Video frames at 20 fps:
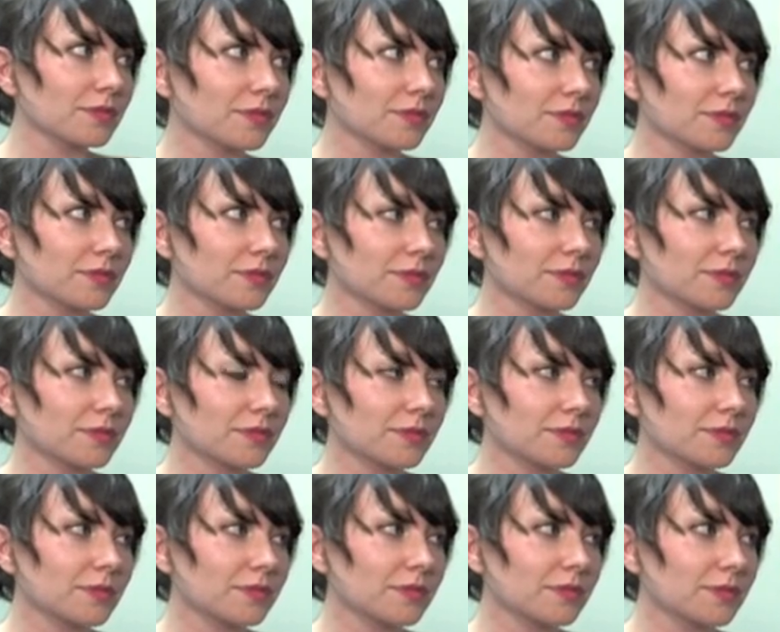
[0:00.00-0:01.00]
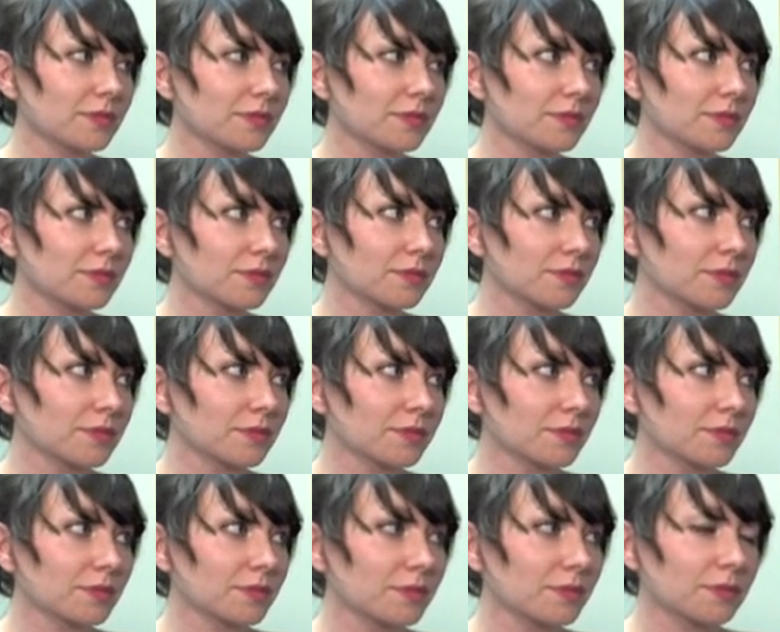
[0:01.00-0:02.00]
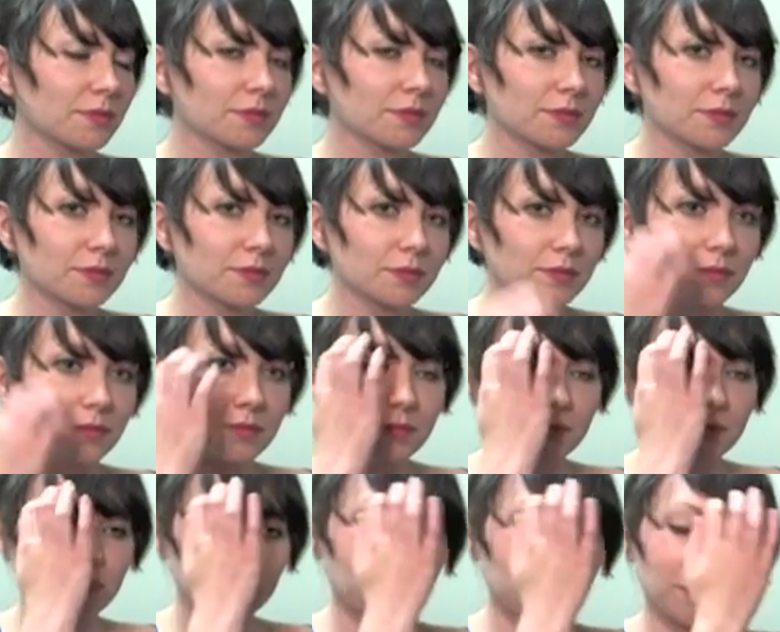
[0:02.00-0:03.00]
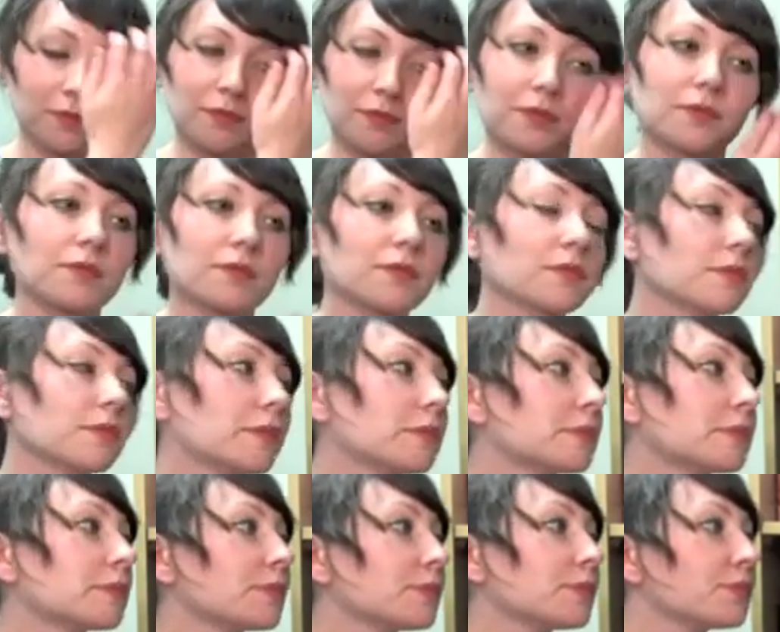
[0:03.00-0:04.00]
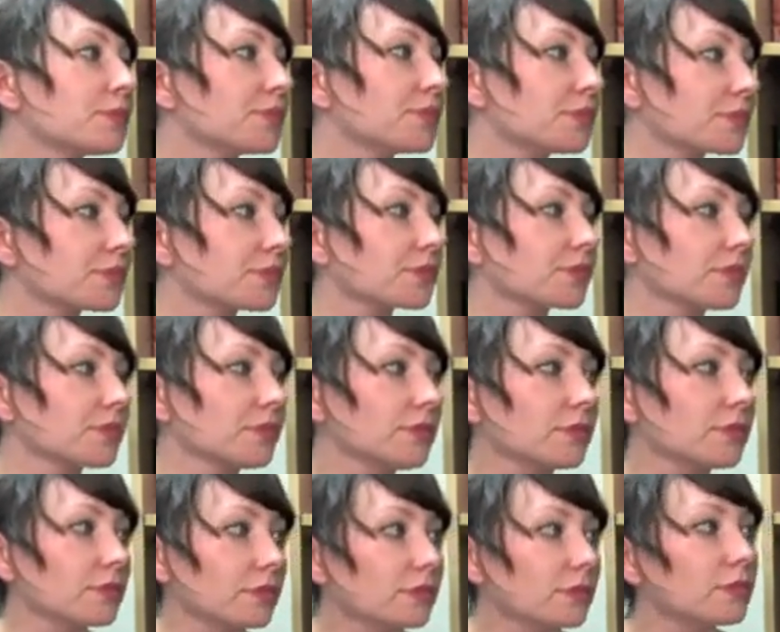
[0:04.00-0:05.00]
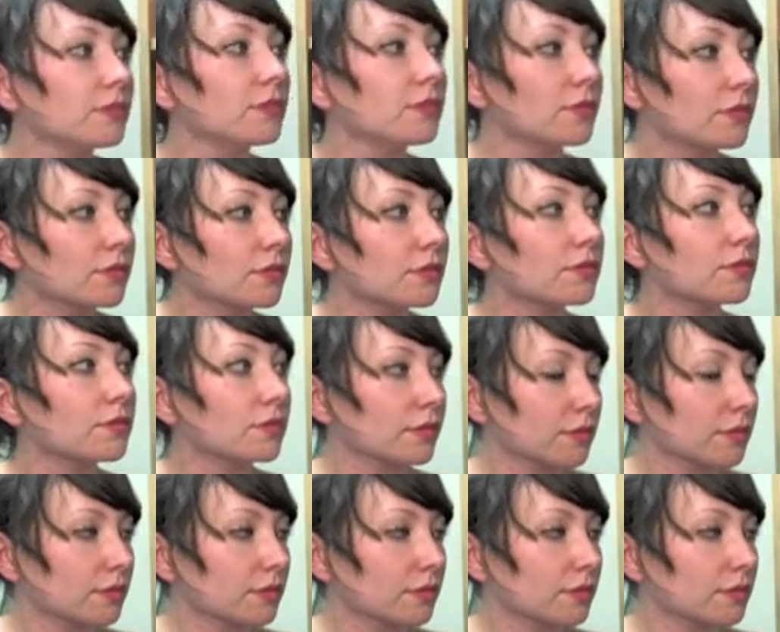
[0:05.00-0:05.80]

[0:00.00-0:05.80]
This person isn't speaking.